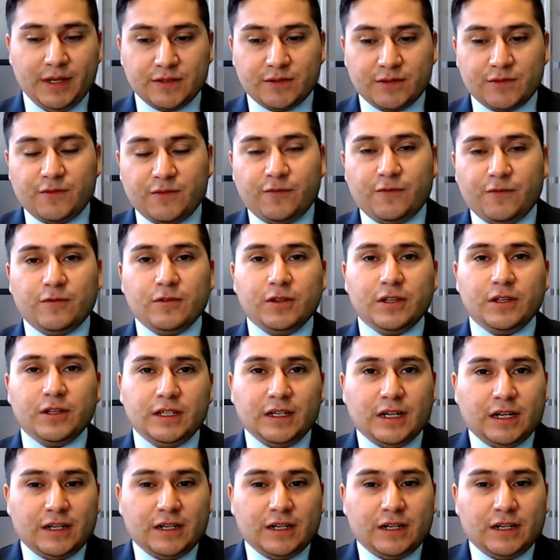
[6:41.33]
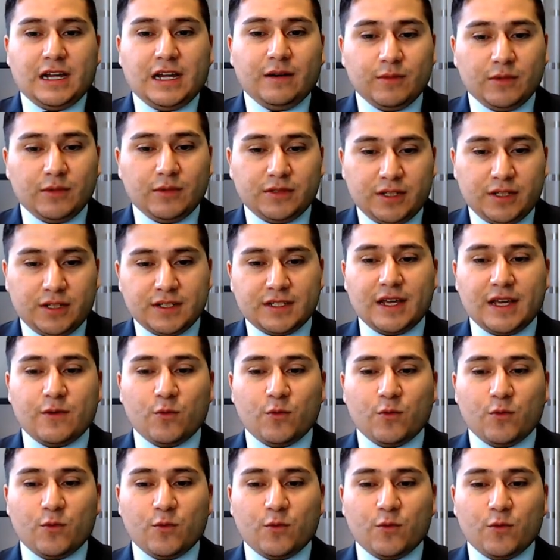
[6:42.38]
fully understandable to
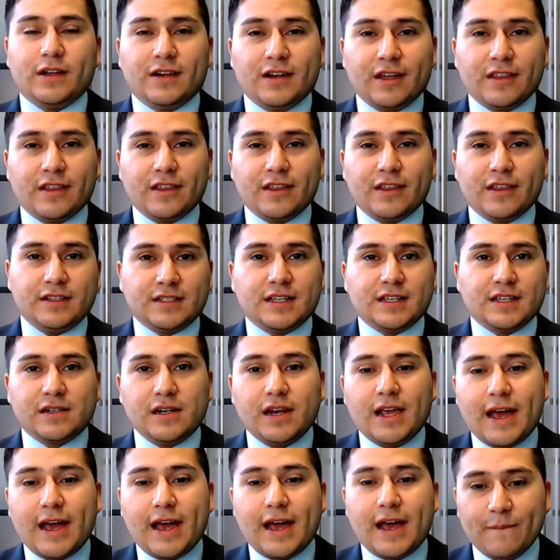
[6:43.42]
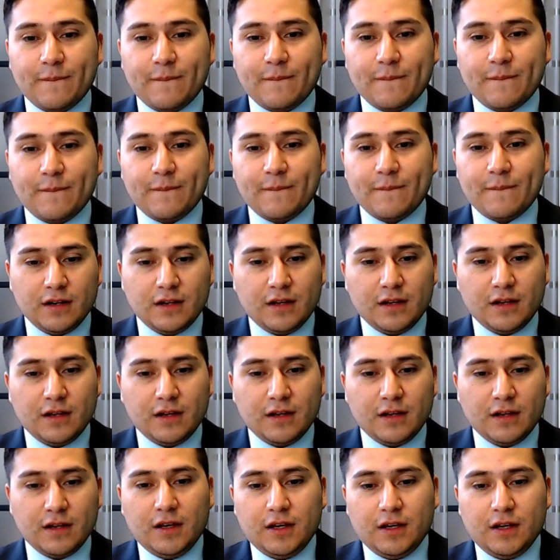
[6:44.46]
understand why nothing is actually happening here.
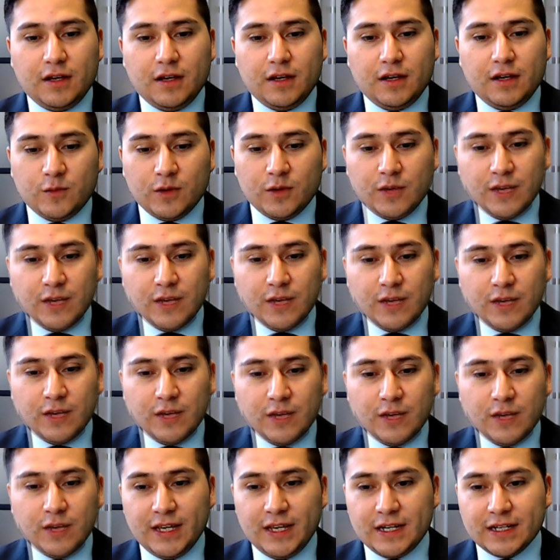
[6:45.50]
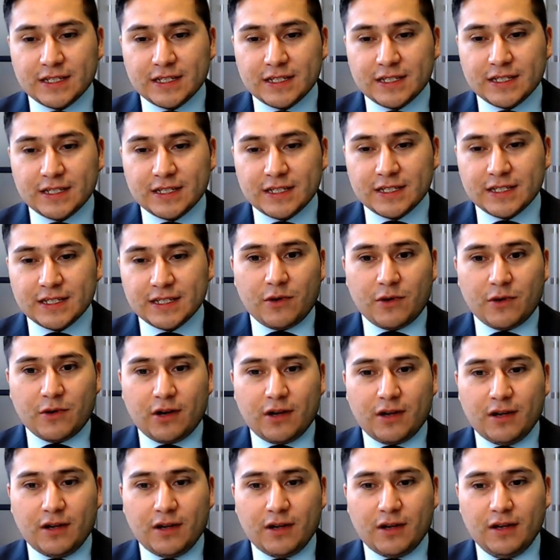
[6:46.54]
Well, we're trading in a sideways
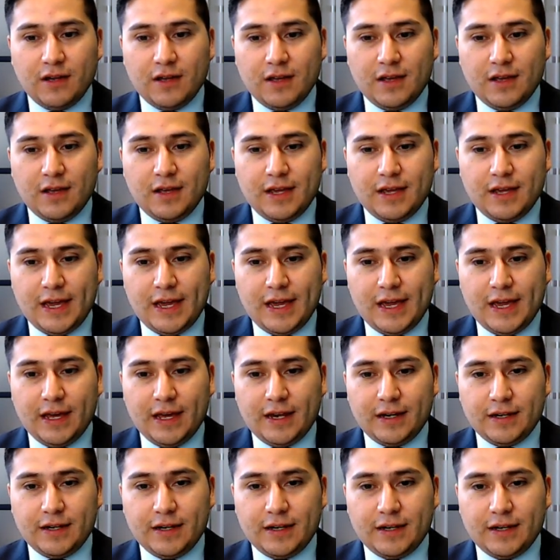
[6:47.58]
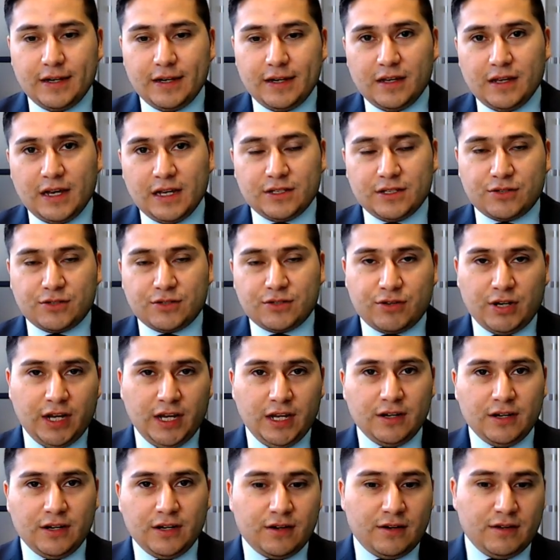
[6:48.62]
market, and as
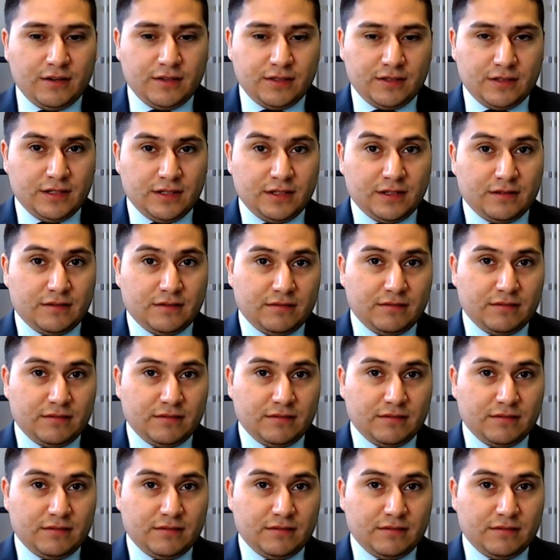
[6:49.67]
traders,